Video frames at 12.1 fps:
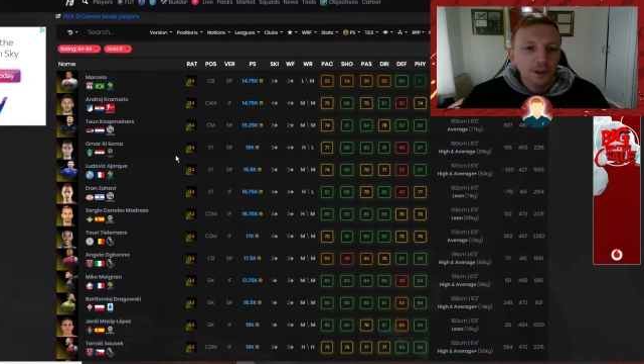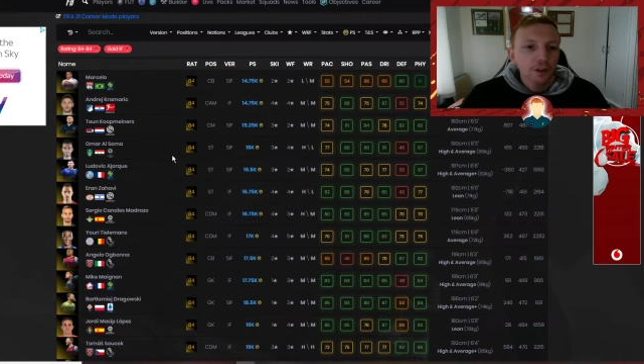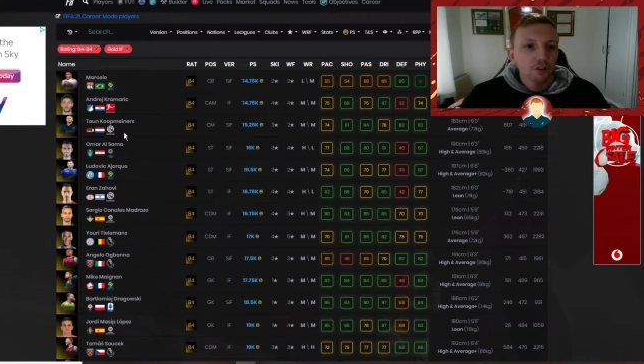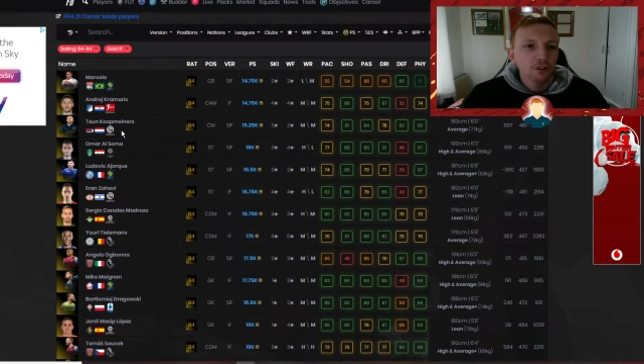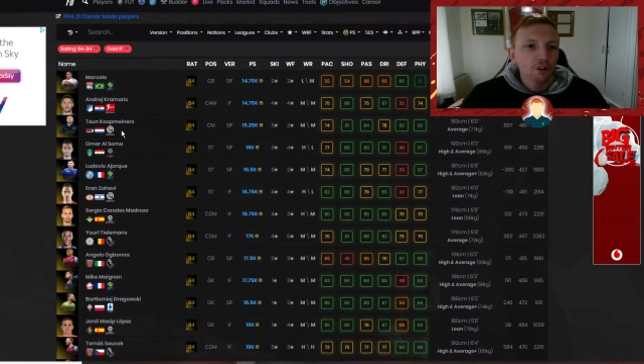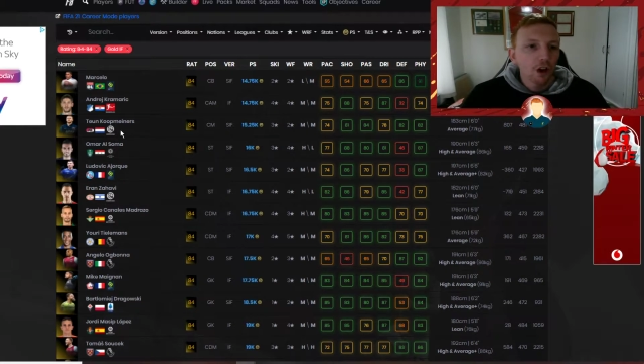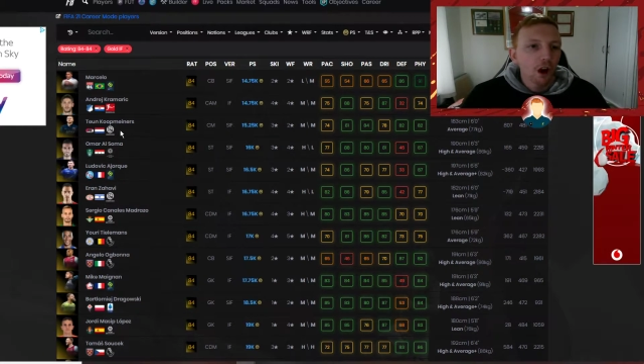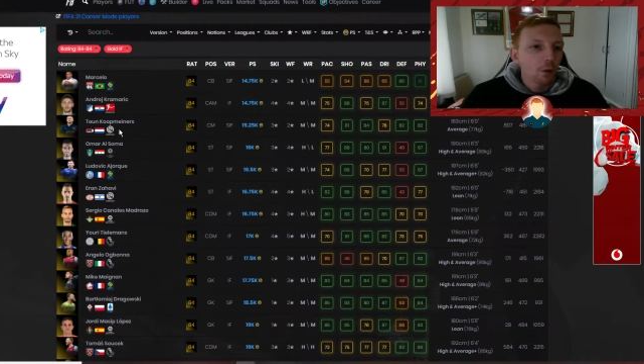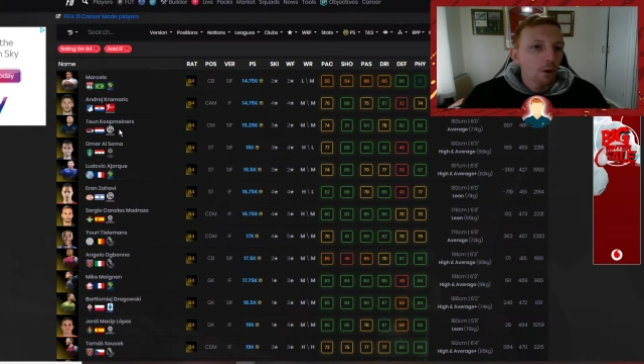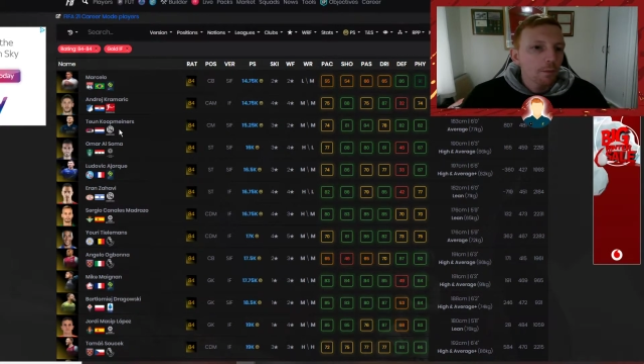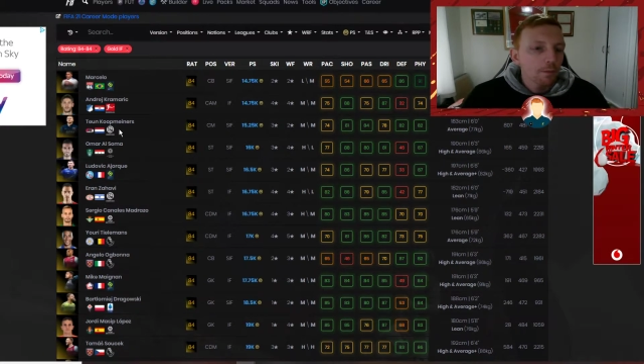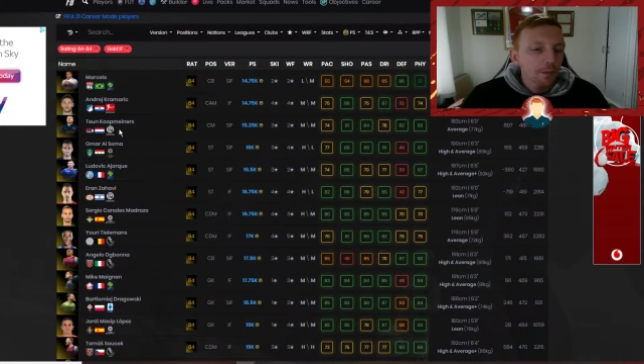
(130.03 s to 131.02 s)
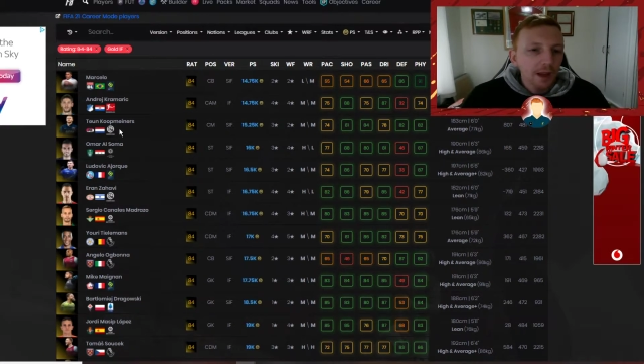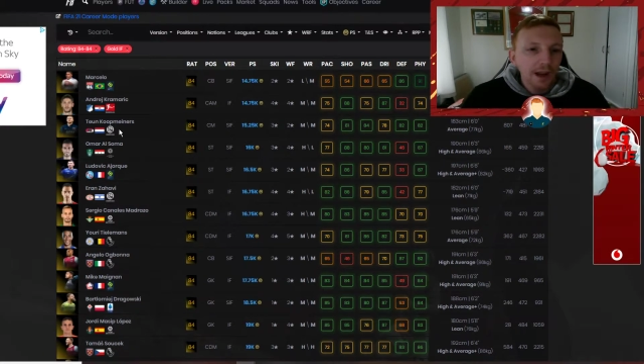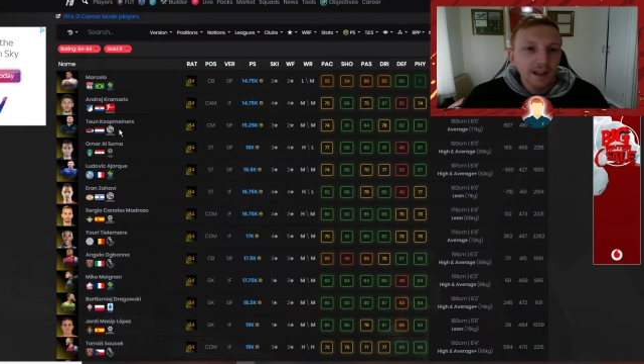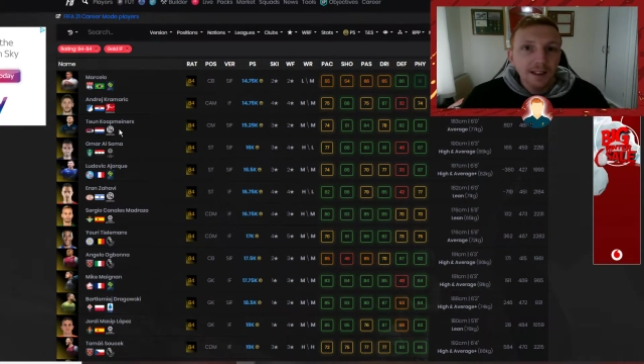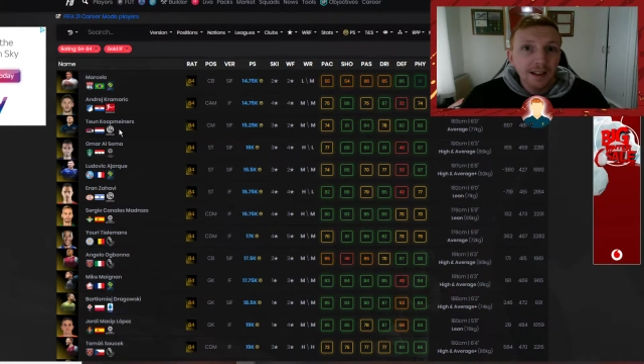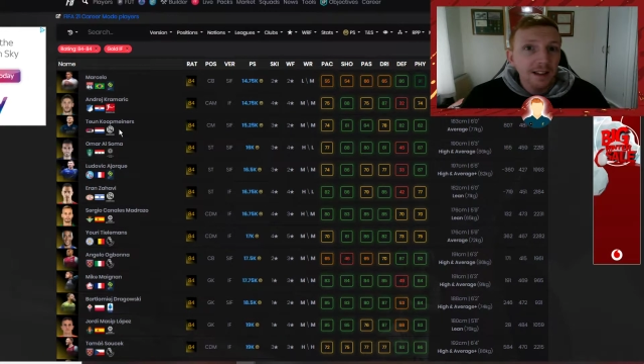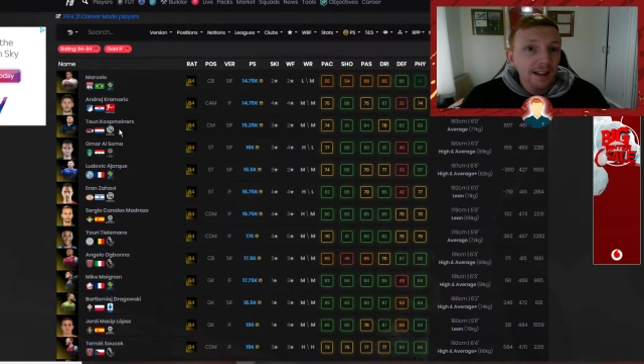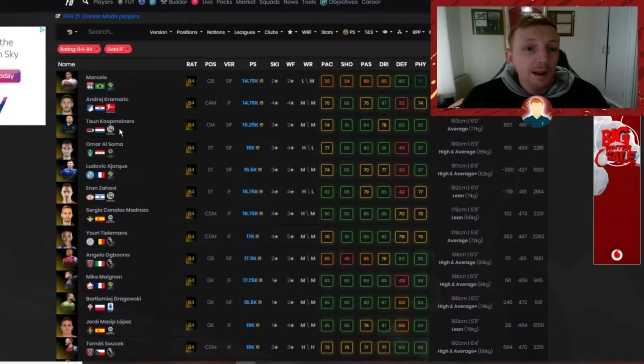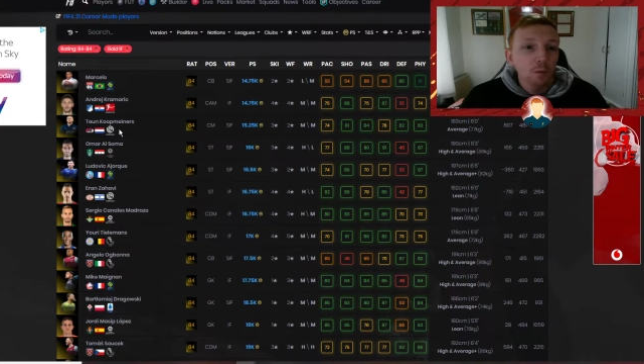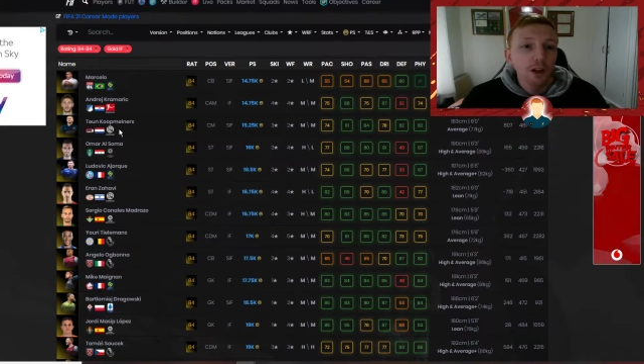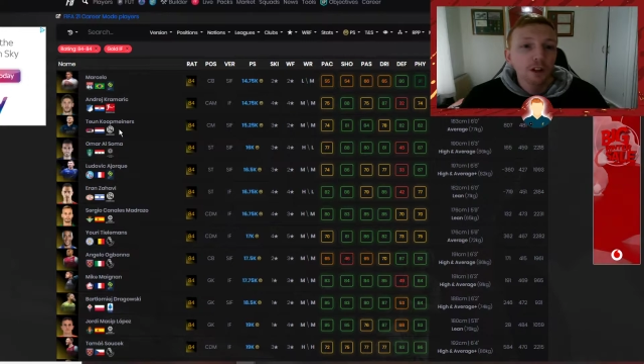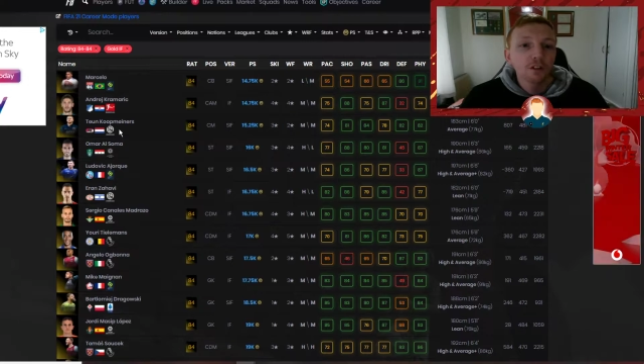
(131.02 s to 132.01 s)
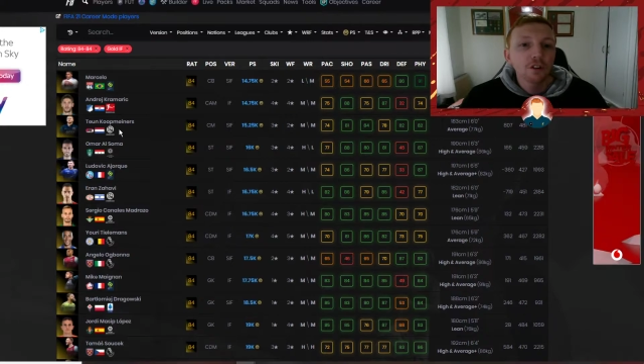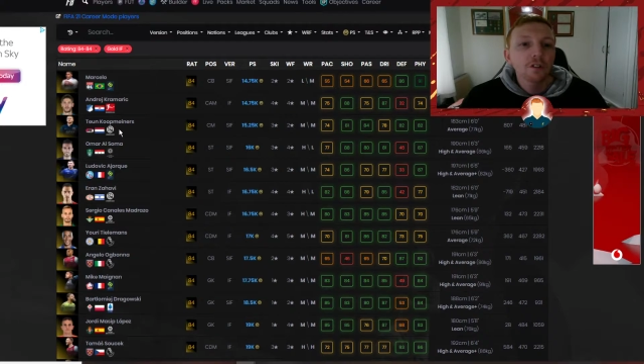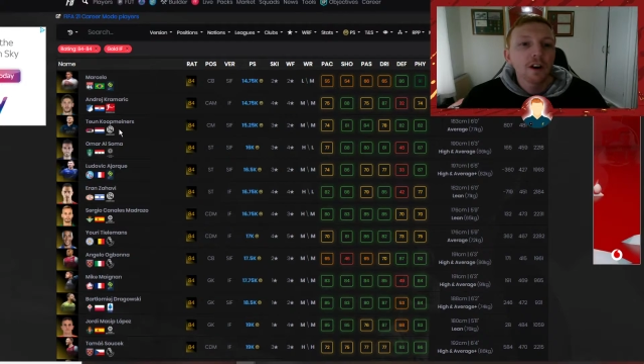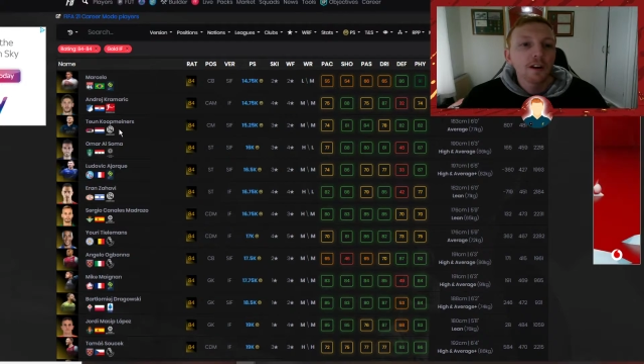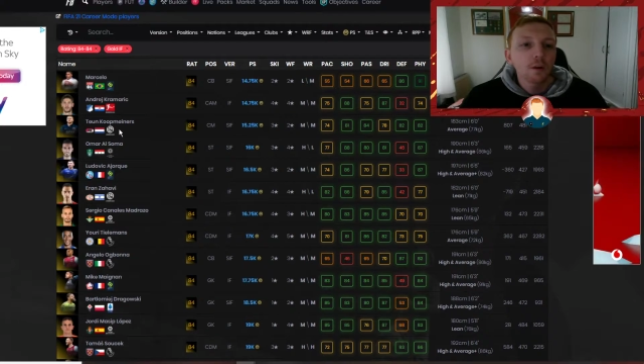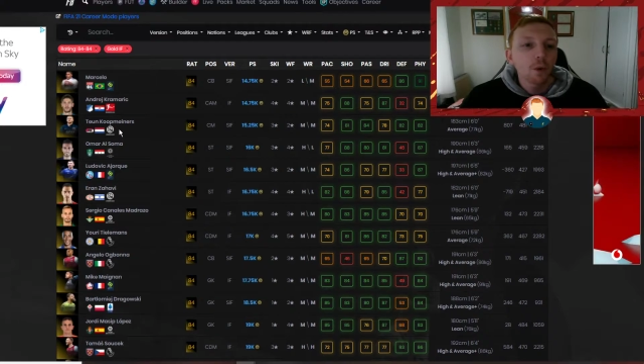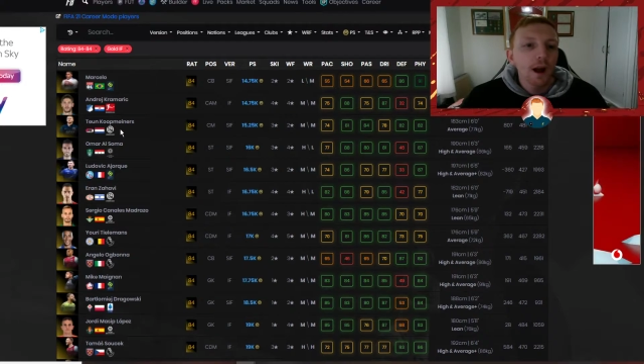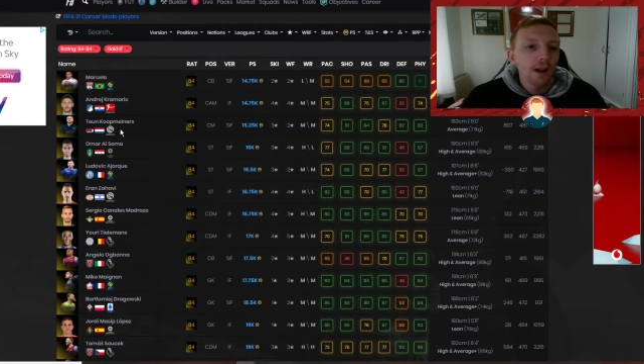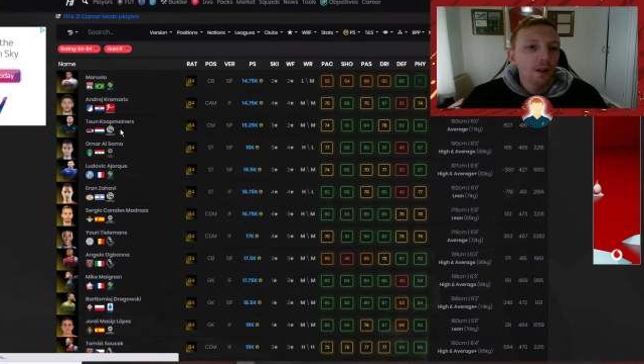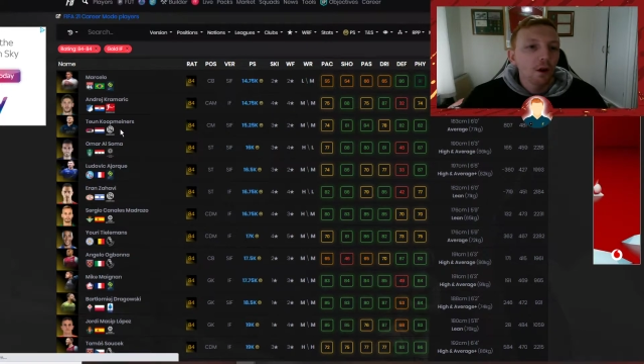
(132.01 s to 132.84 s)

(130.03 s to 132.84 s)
So I think they will do very well.